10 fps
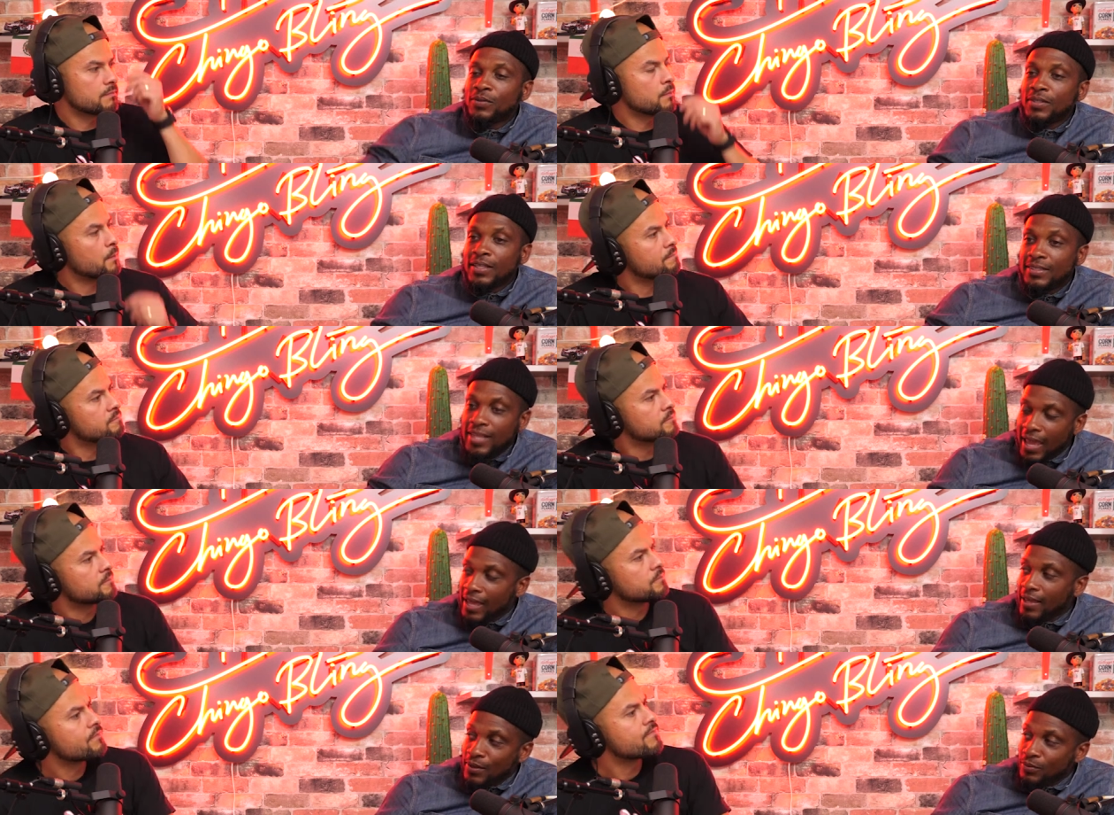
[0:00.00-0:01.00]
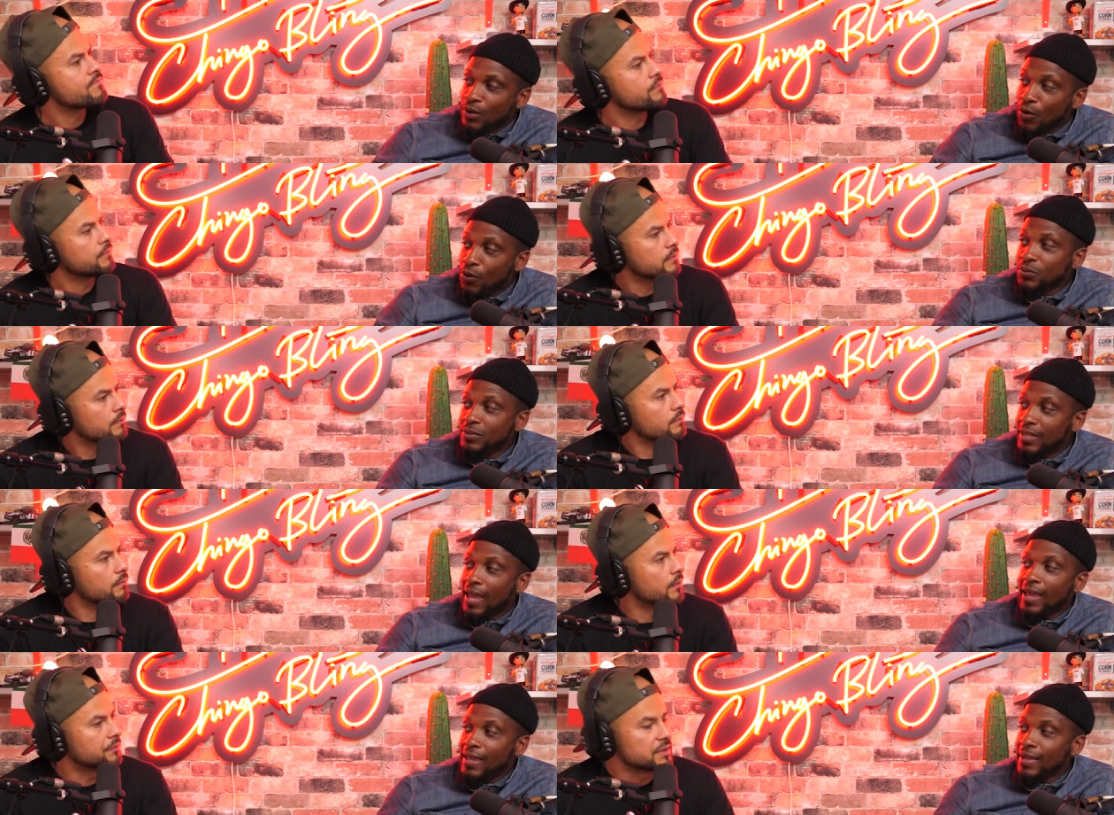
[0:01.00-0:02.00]
Speaker 1: was a day. It was a whole
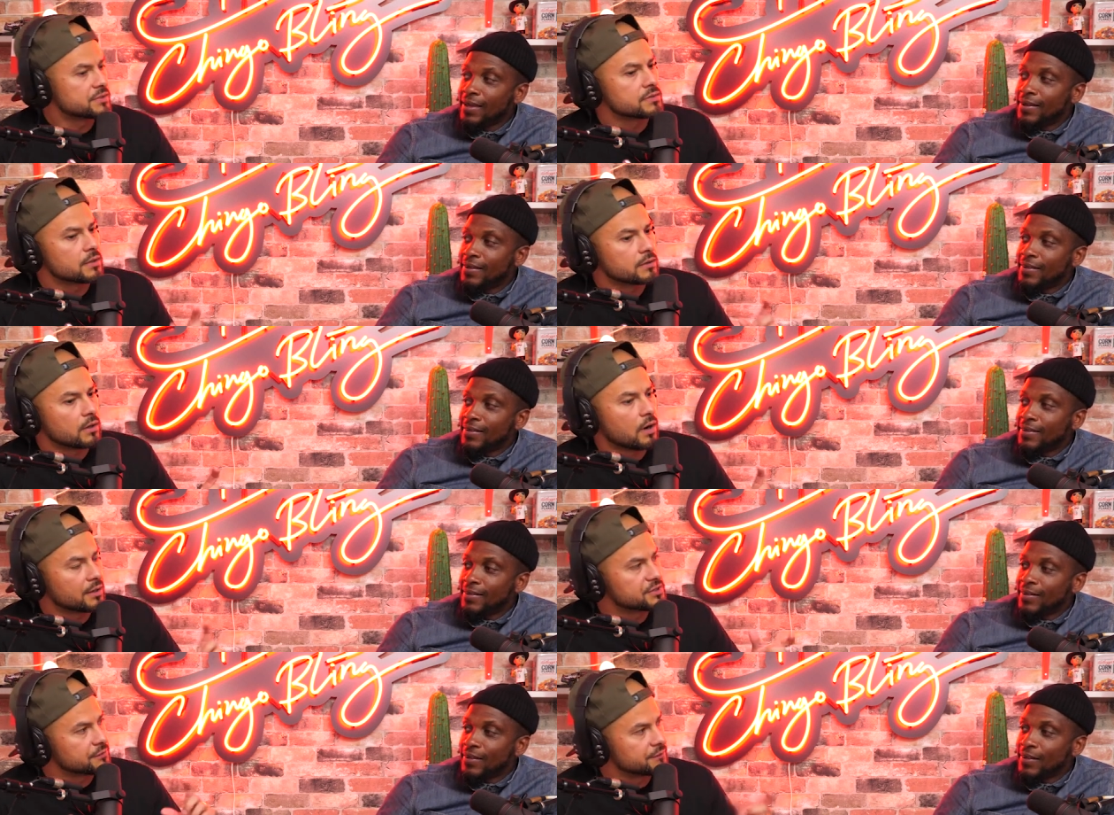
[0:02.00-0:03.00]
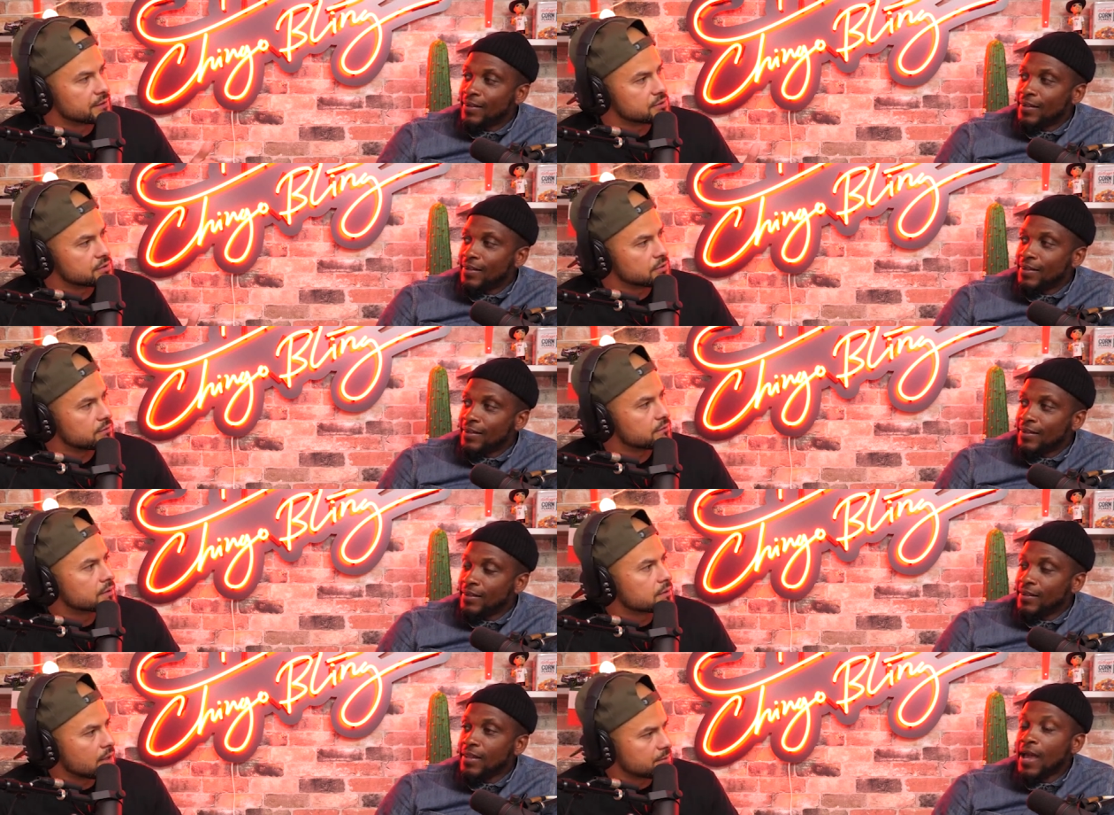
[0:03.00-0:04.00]
day.
Speaker 2: This is on uh, Ari Shaffir's show
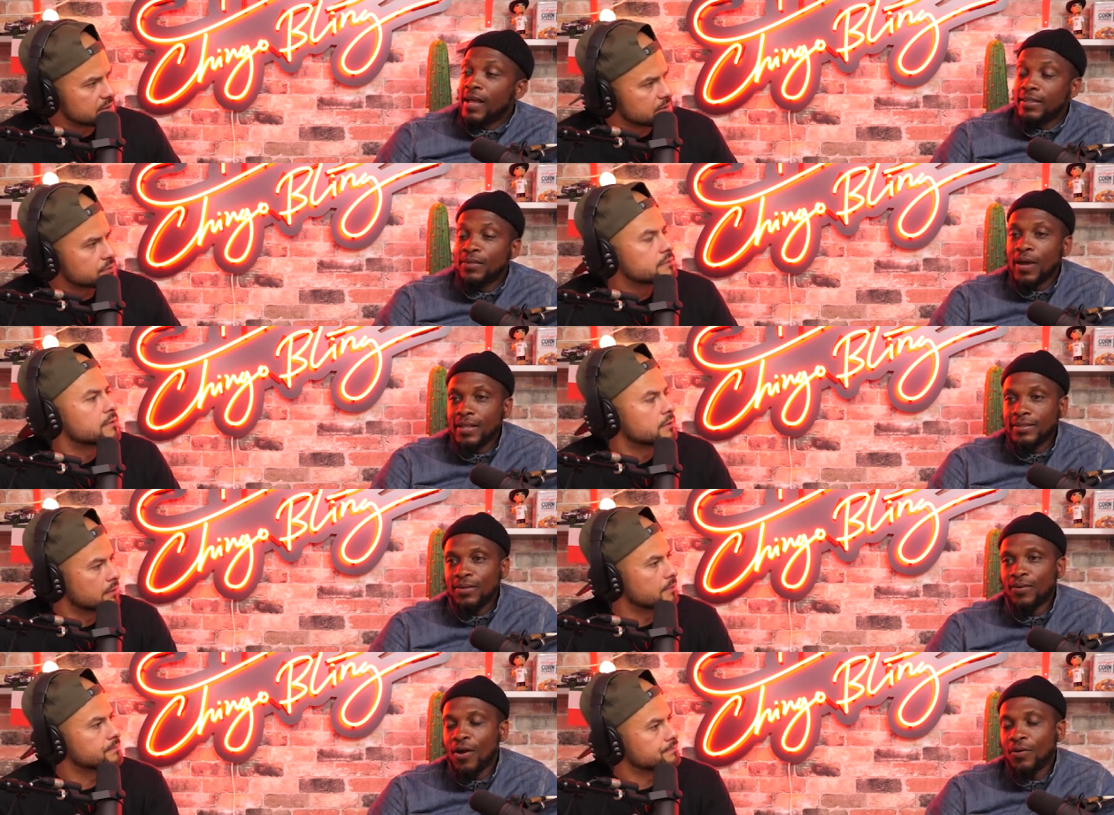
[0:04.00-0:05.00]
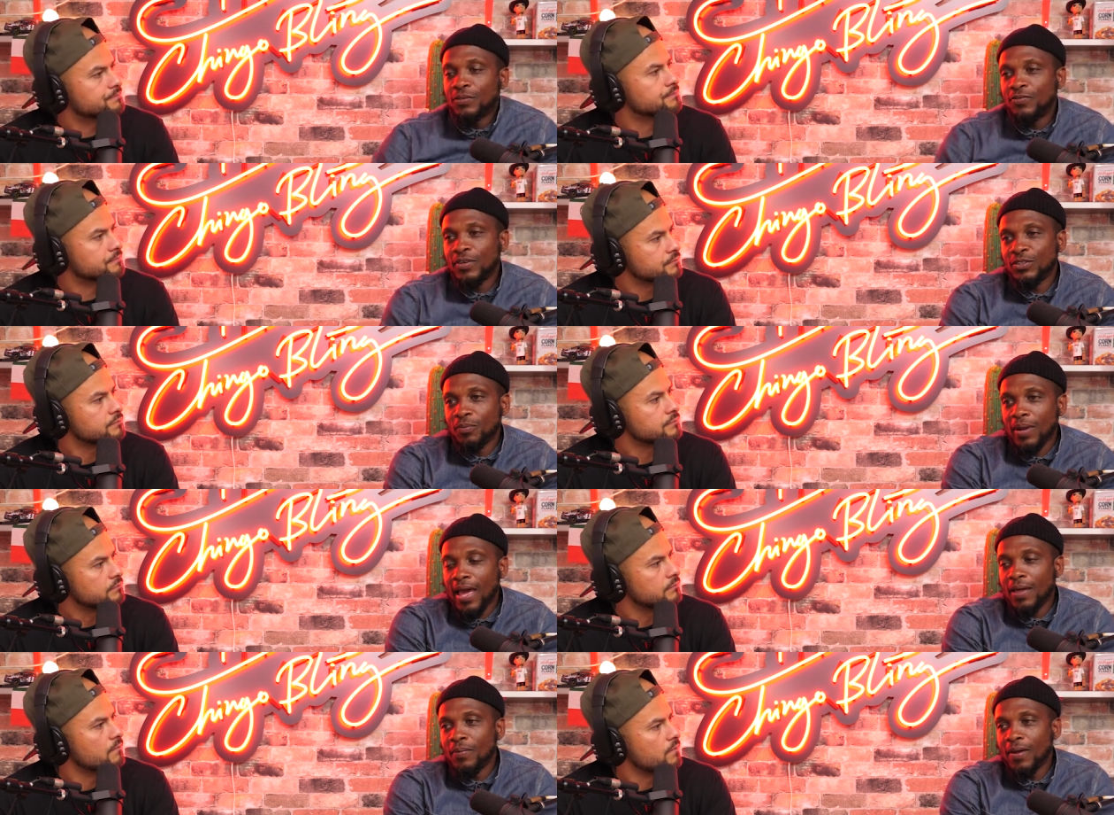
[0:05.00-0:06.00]
from the
Speaker 1: Comedy Central? Yeah, I did. I okay. did on Ari Shaffir's show, but
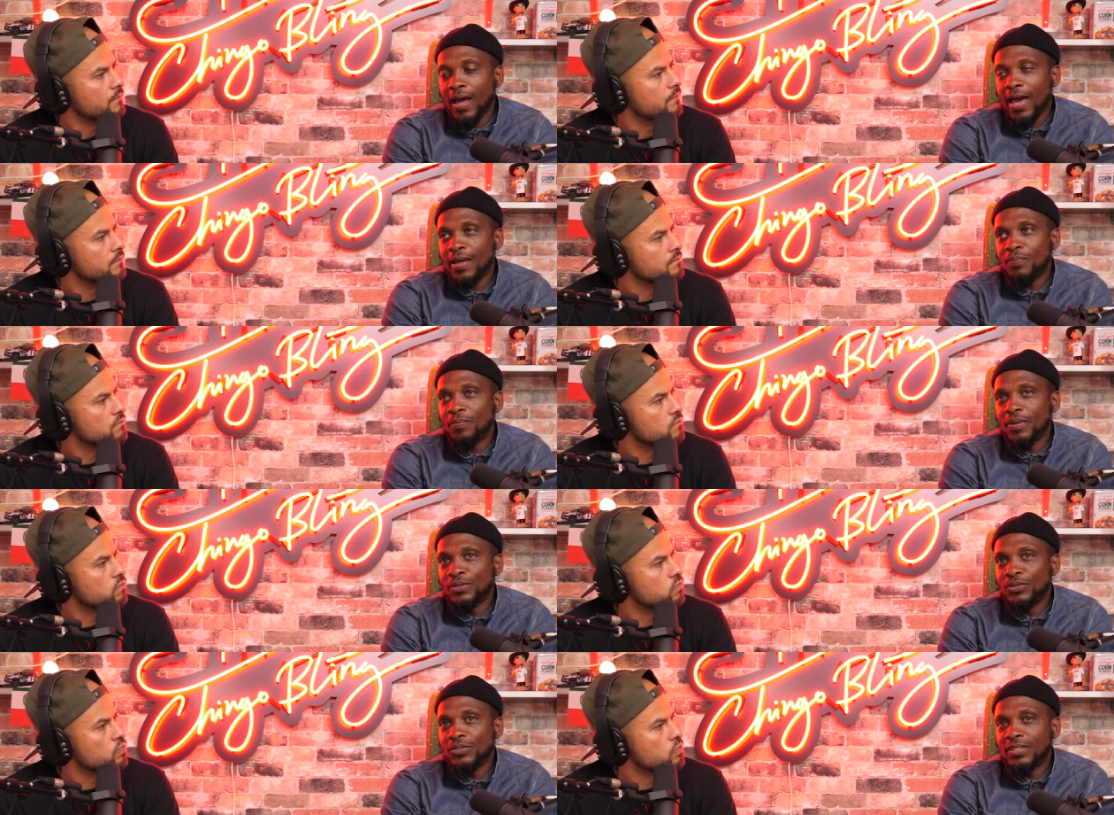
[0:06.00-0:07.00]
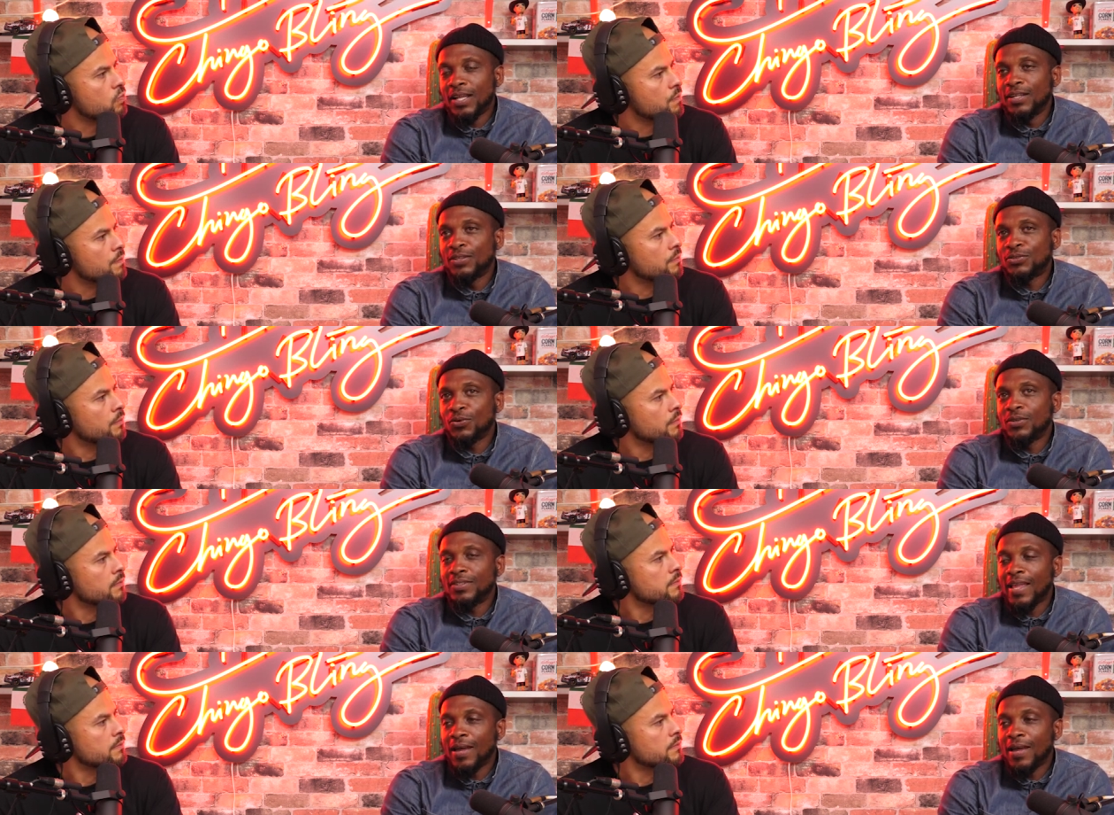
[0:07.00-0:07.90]
I had I had been telling the story to